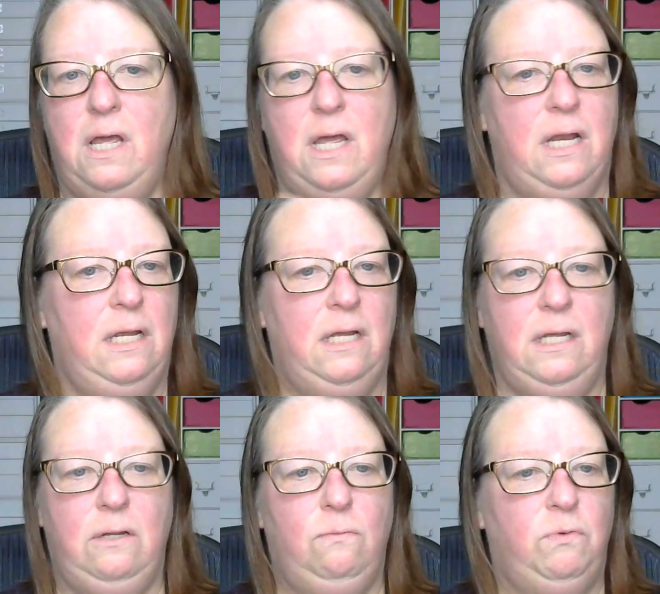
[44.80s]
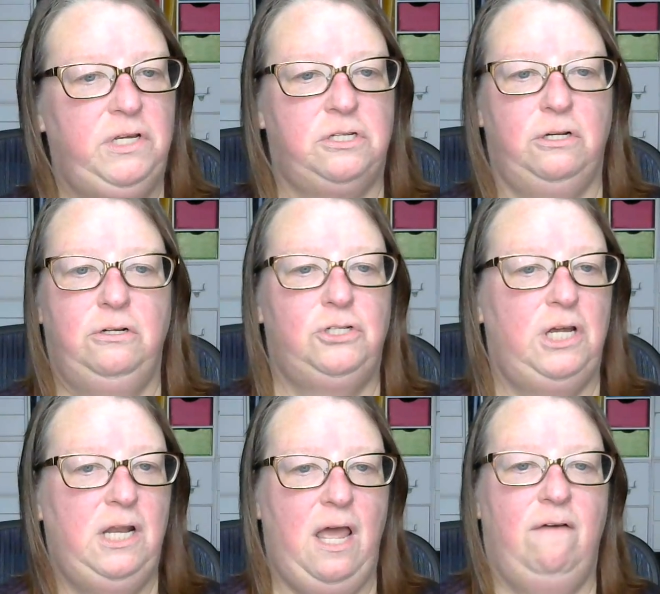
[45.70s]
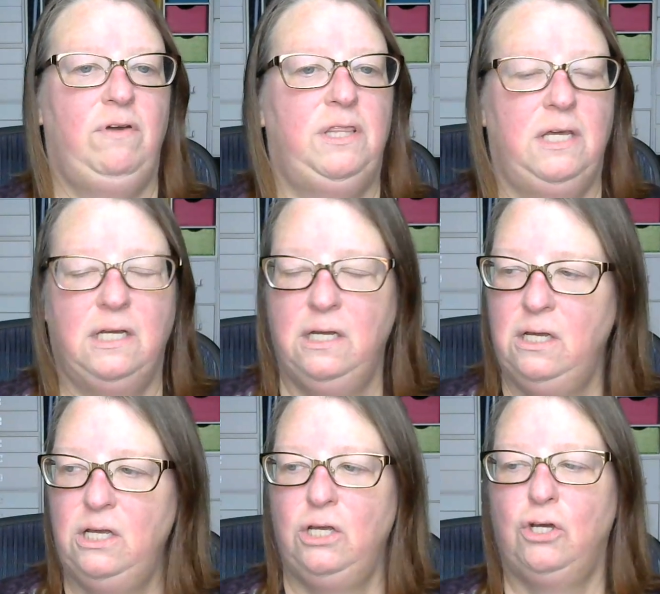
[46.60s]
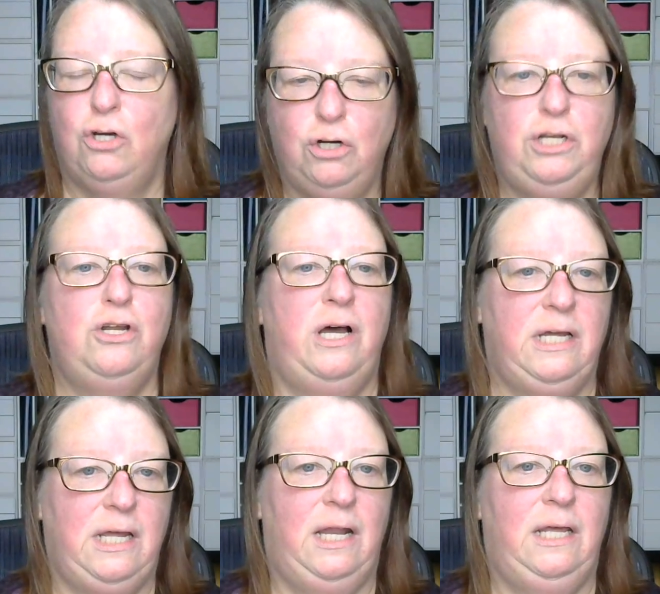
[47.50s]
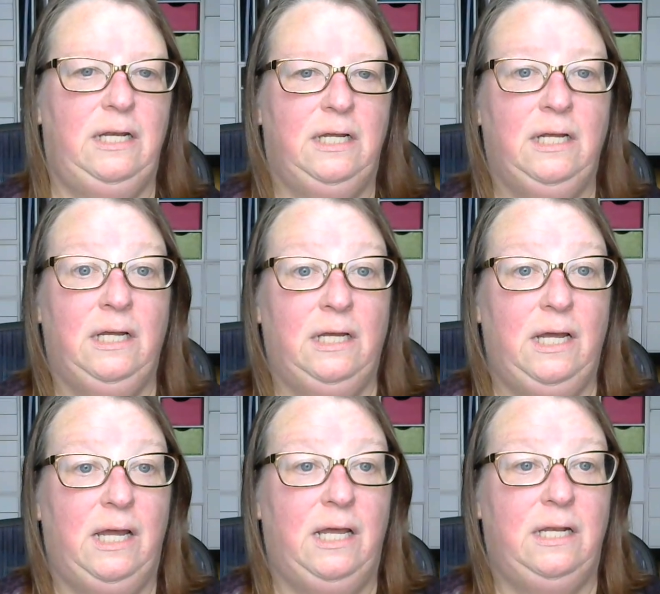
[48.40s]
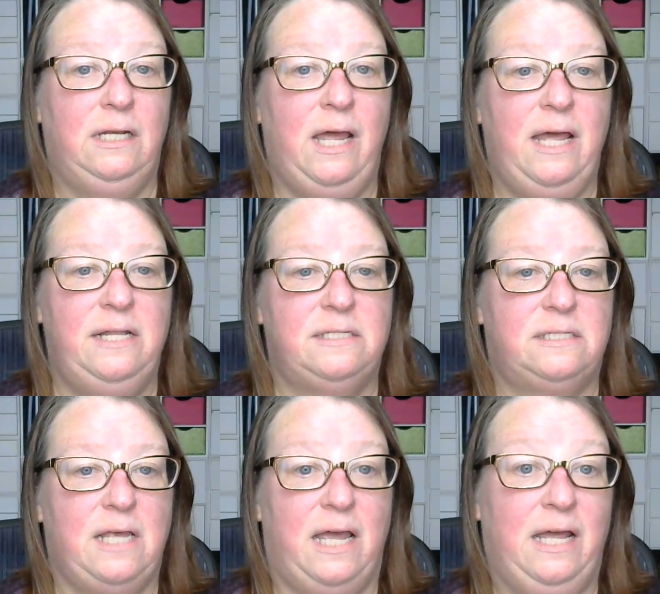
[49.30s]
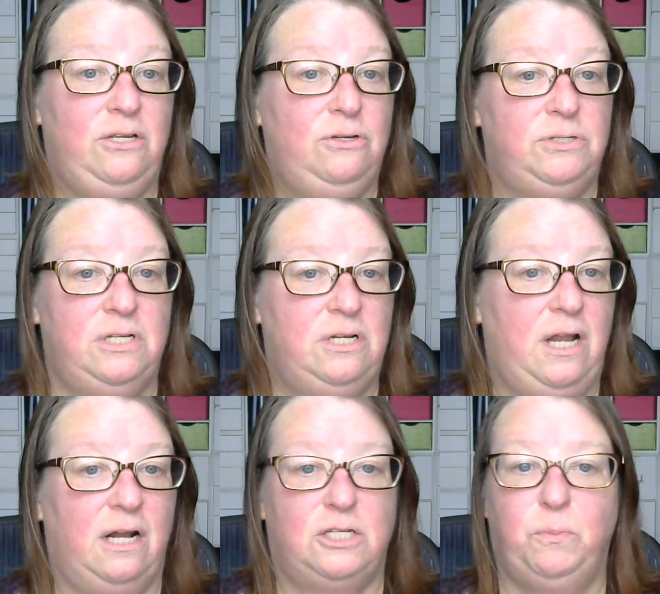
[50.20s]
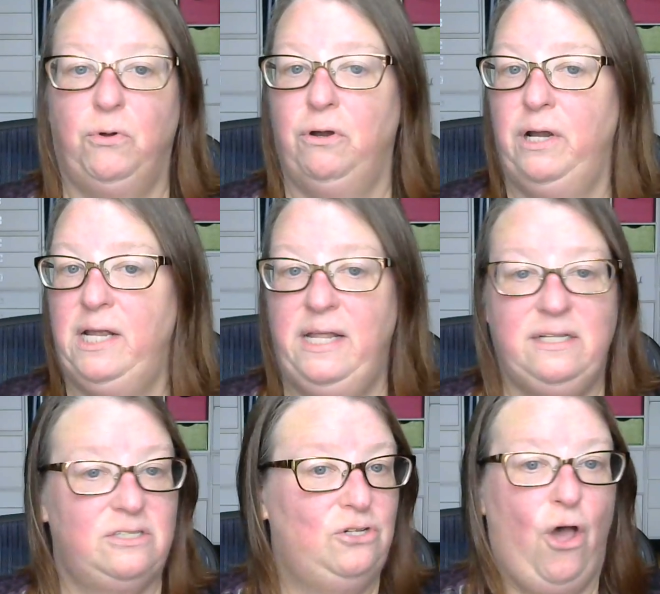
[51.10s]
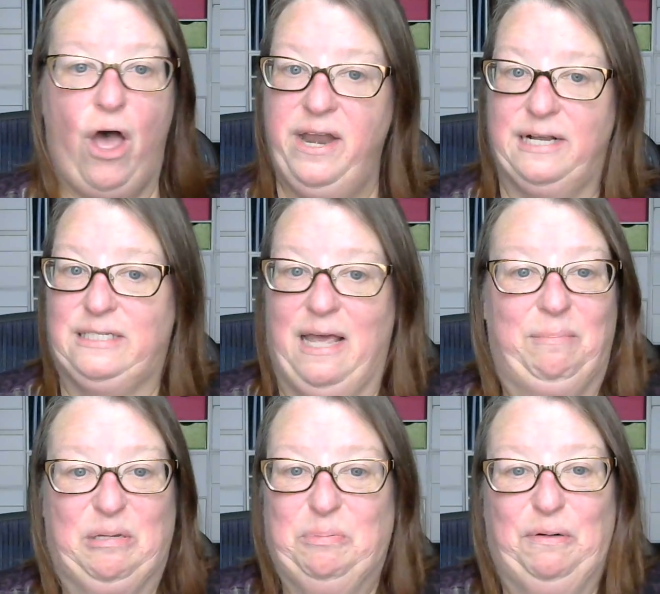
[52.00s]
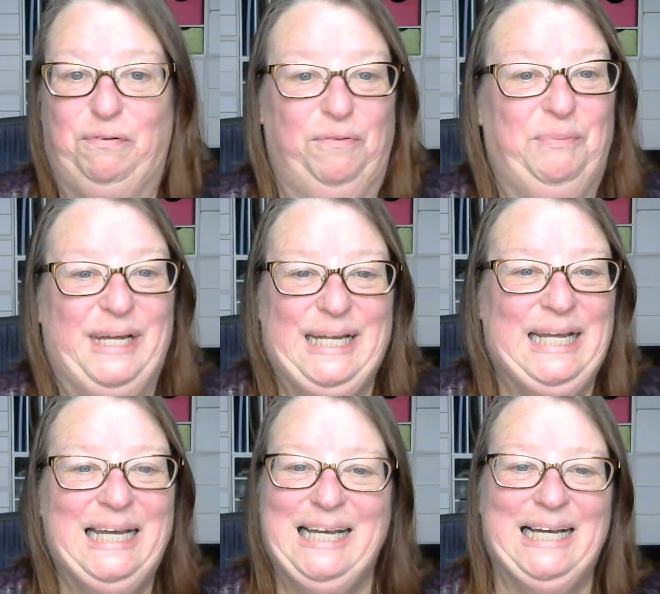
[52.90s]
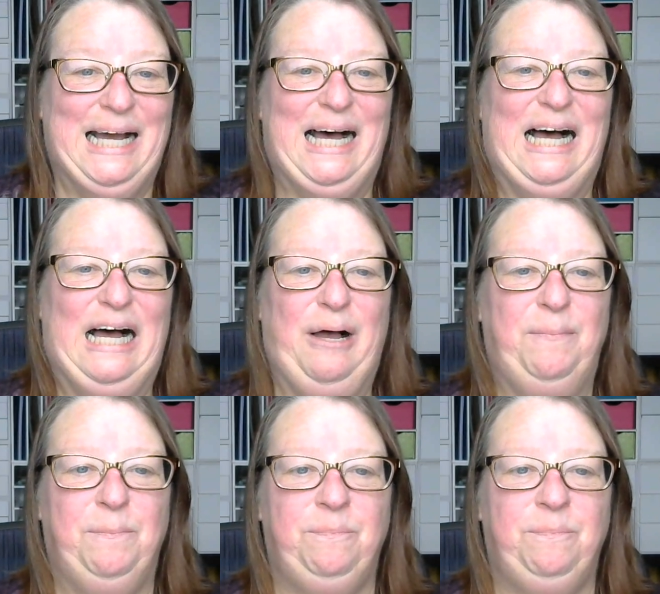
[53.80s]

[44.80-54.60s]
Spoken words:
and he researched and everything. Could not get it. And hence, I had to use Internet Explorer, and that's not acceptable for me. I